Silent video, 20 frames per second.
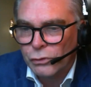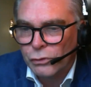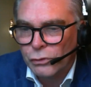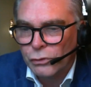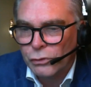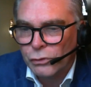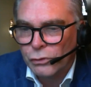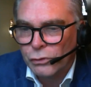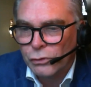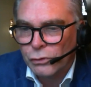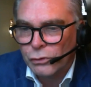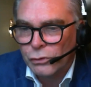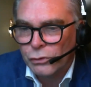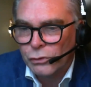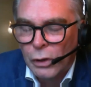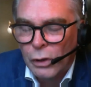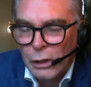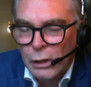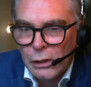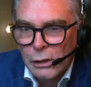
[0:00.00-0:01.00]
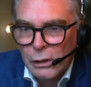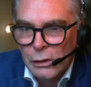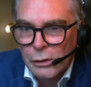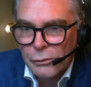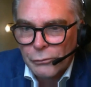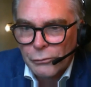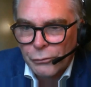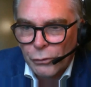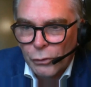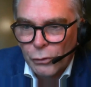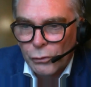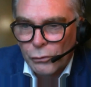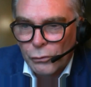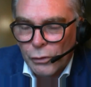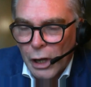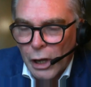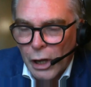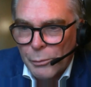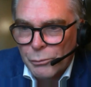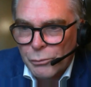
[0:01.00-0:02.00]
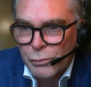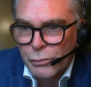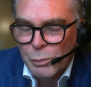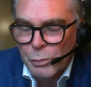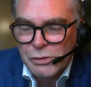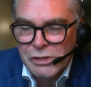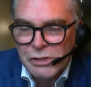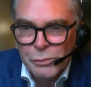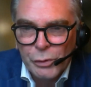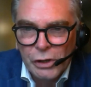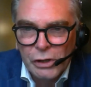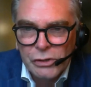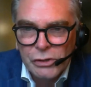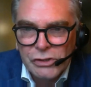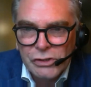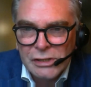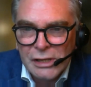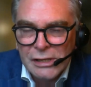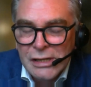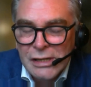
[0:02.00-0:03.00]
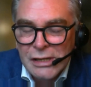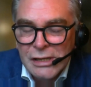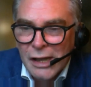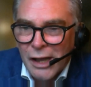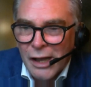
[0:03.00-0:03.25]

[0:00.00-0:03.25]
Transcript: not for property purchases.